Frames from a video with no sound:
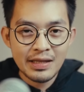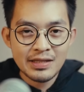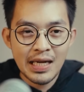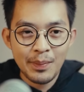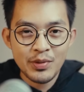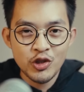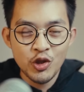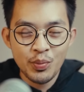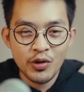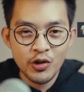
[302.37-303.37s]
that this app is
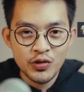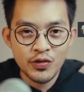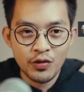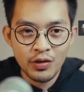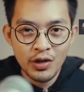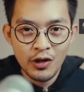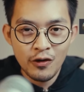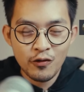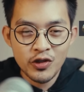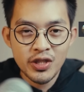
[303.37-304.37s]
super useful
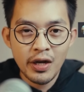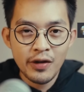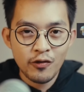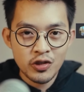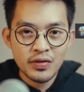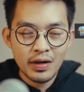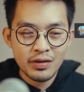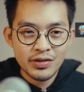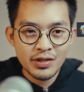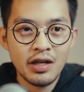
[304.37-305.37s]
for studying for his
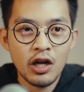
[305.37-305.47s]
finals.